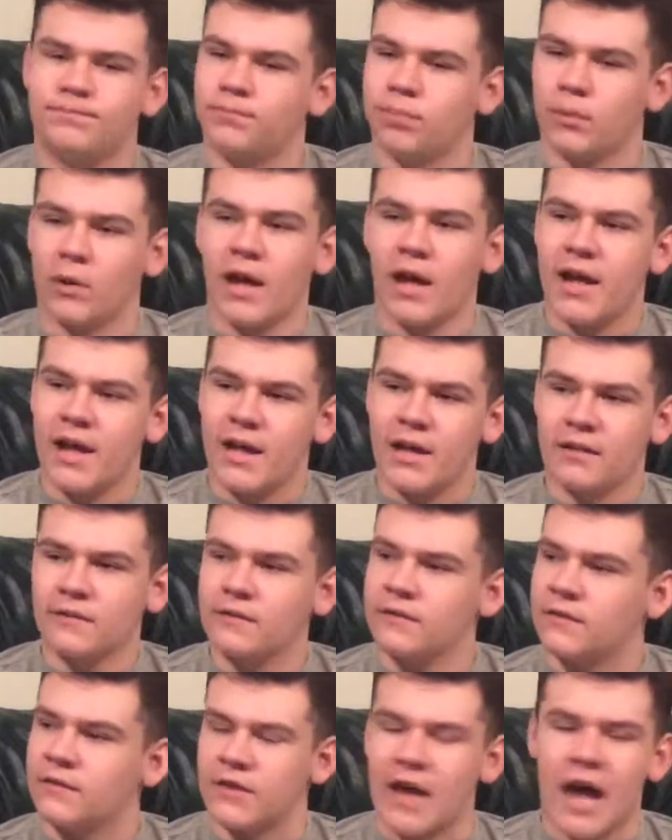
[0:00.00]

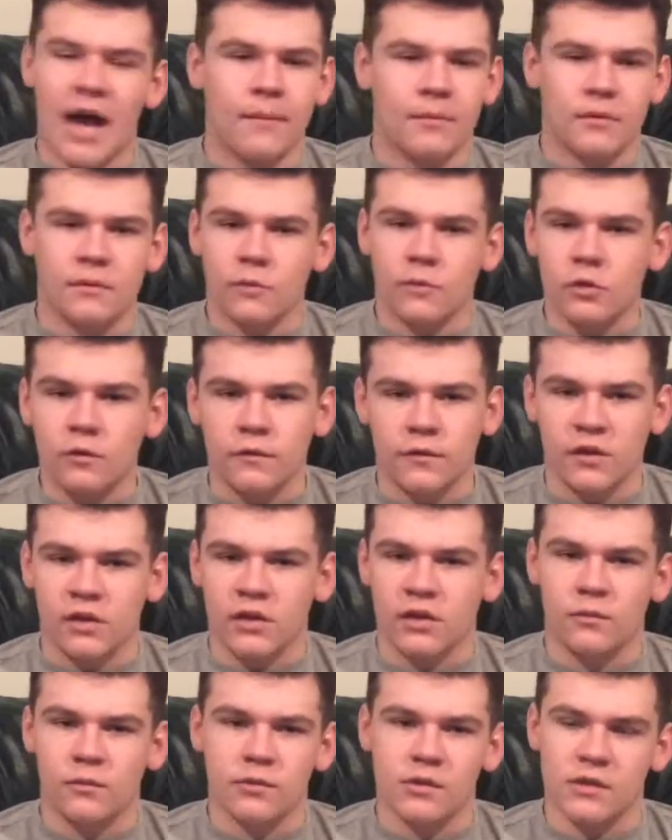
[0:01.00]
bland zombie
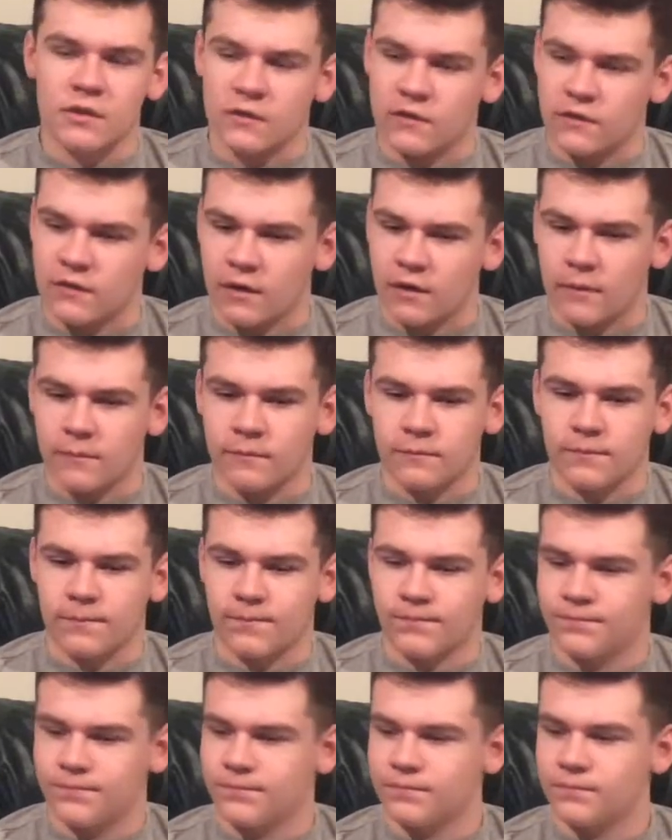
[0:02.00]
movie with some
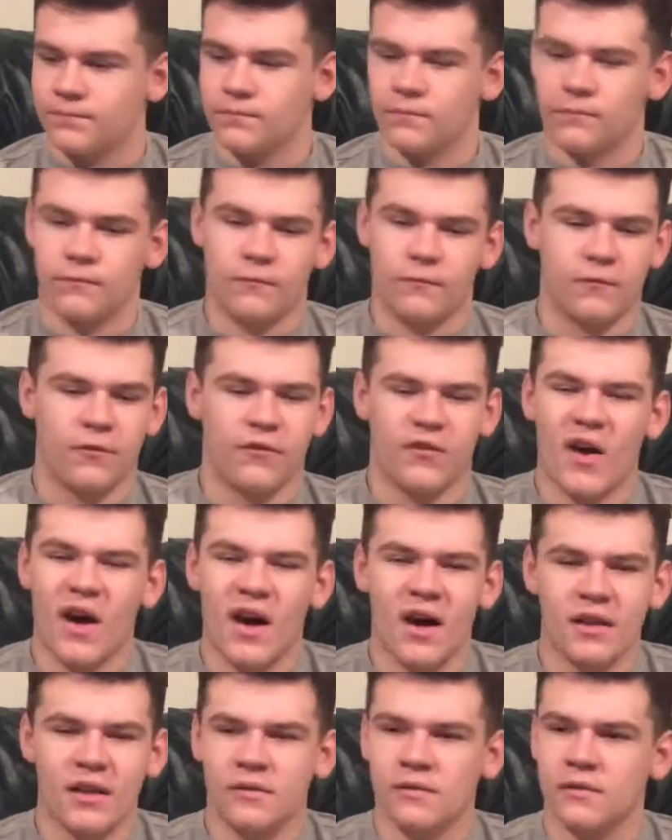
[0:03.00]

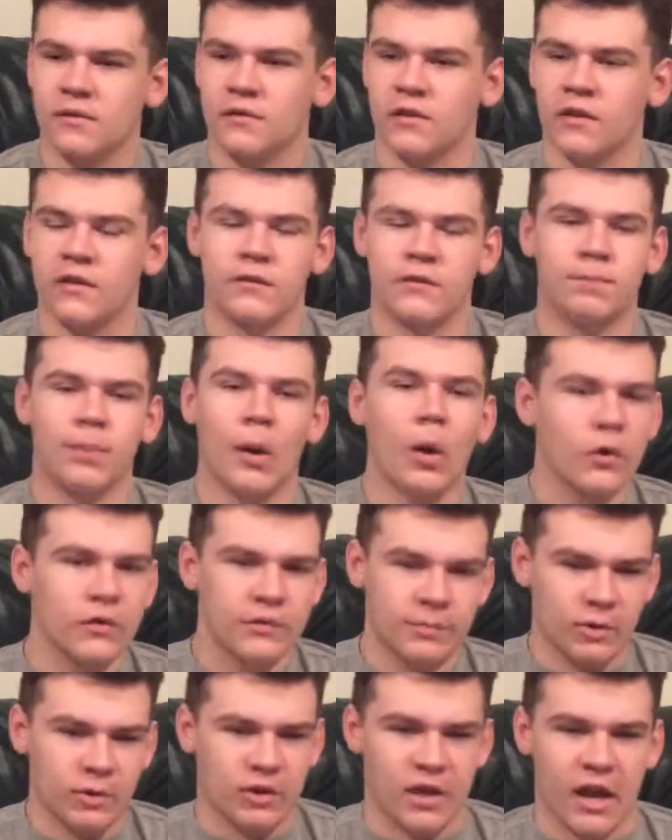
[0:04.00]
fun,
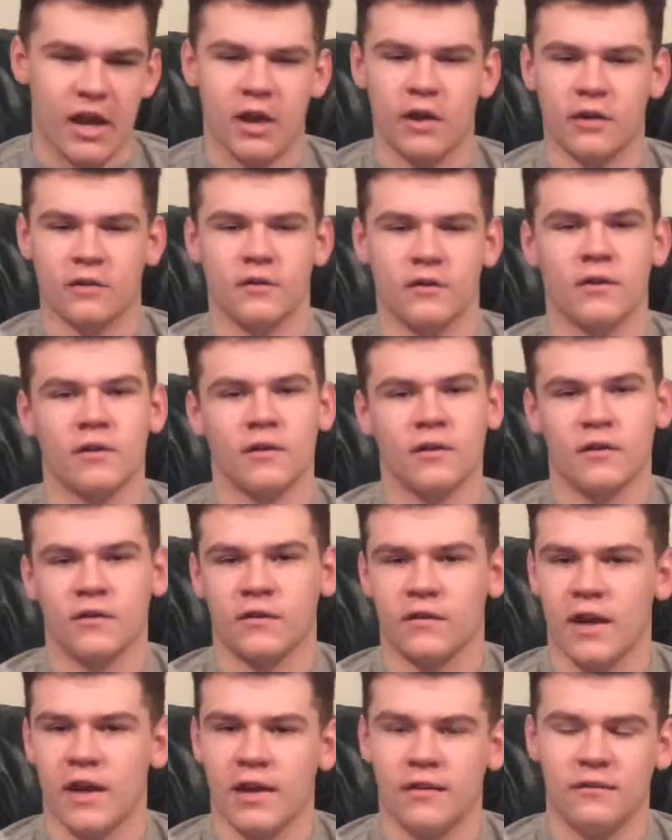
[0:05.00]
disposable
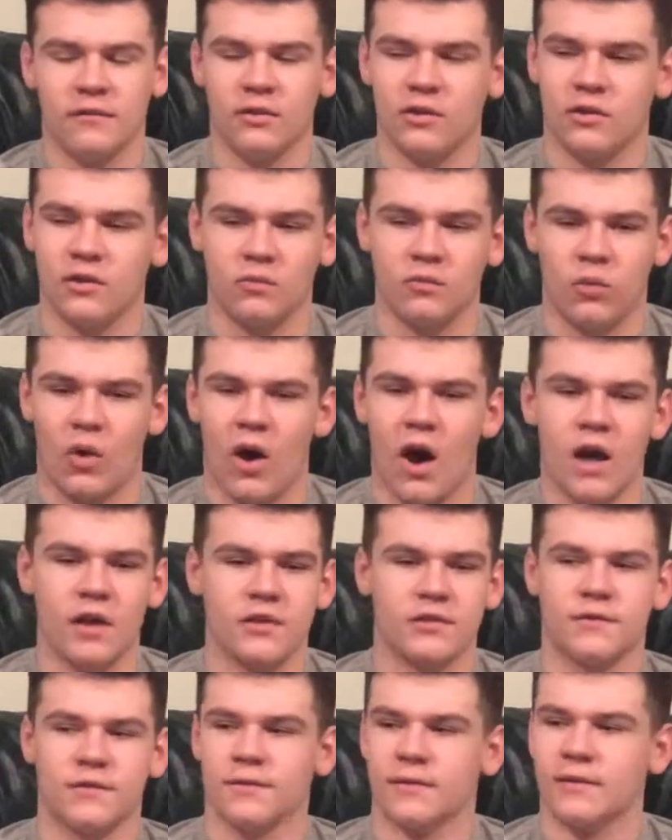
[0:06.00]
characters that you could
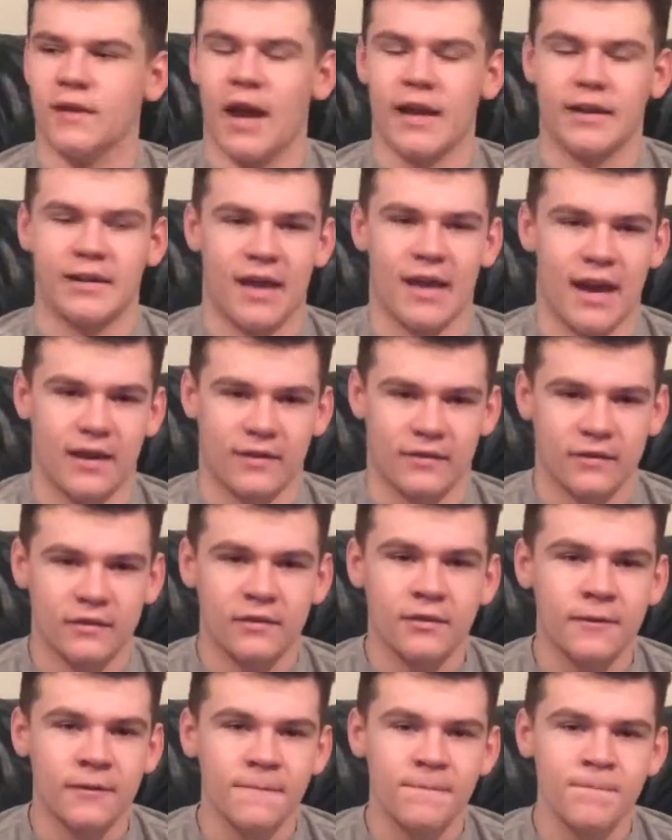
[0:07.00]
watch, I
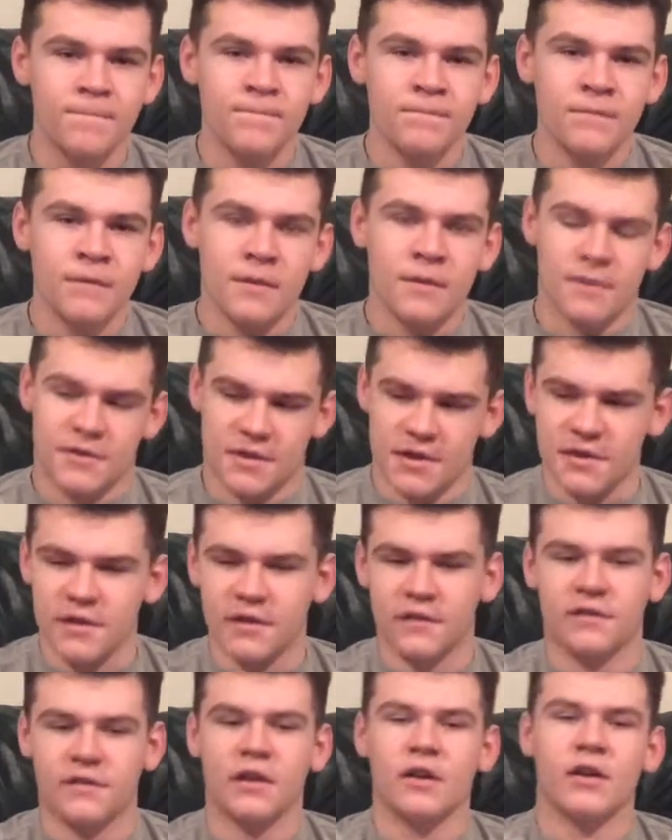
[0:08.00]
guess. But then the
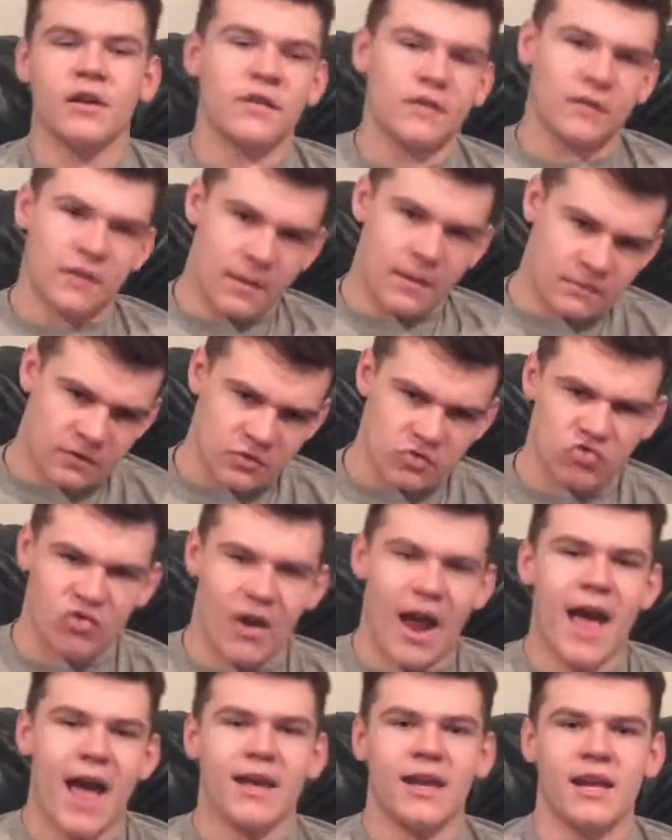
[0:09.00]
series kept
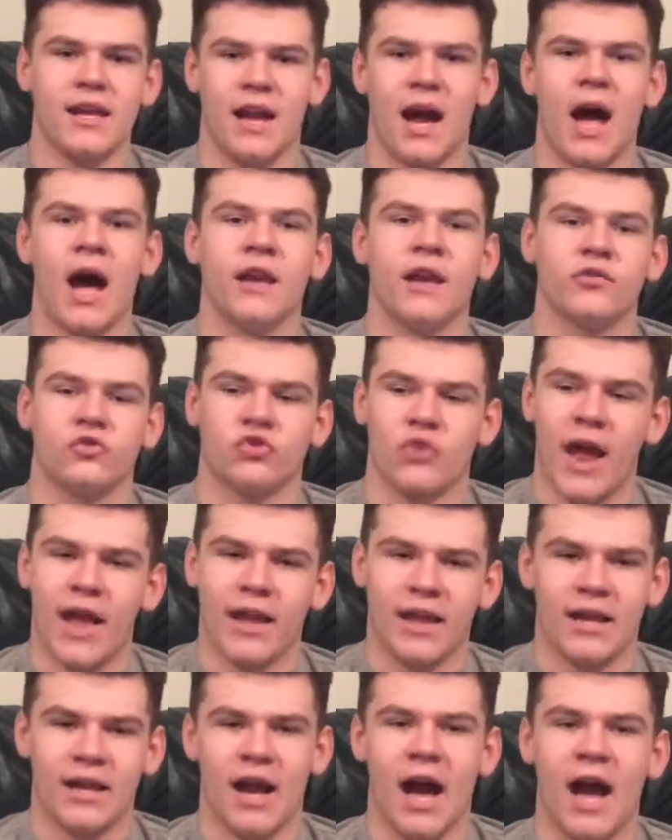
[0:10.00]
dragging on
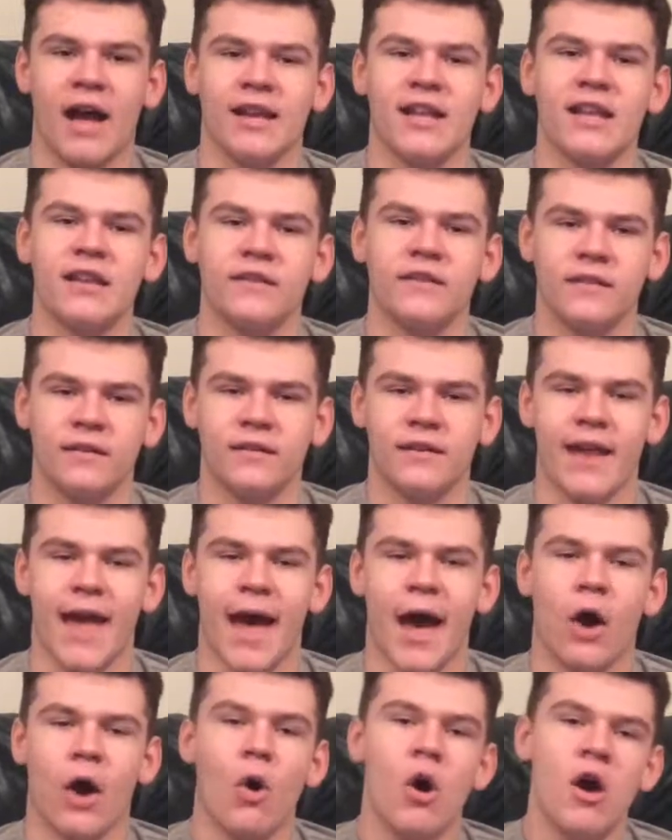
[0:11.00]
into
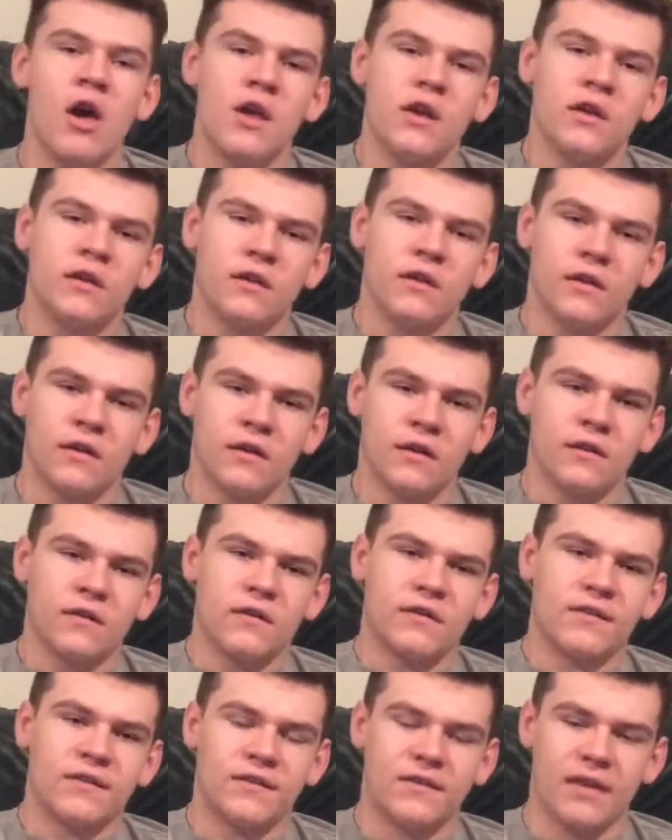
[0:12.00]
now
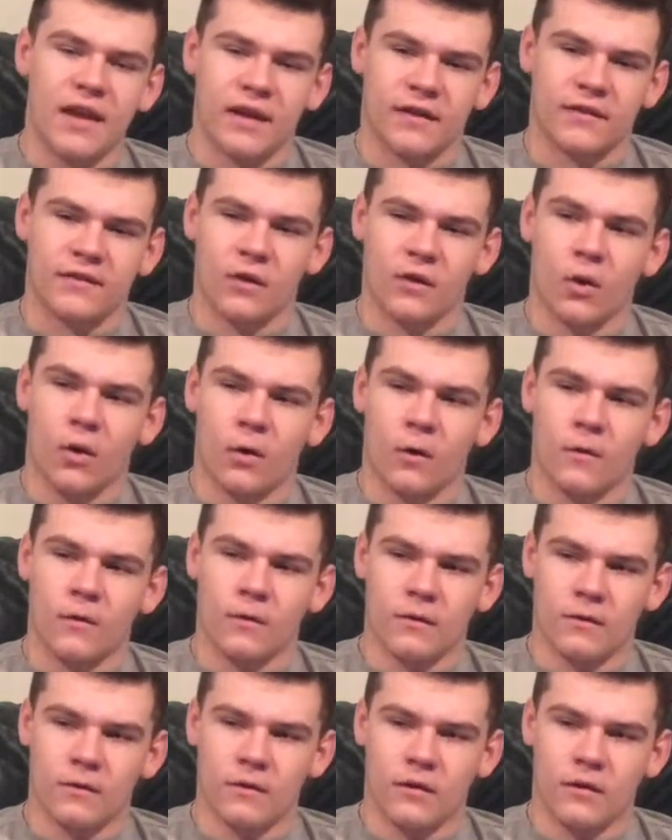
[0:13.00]
6, or,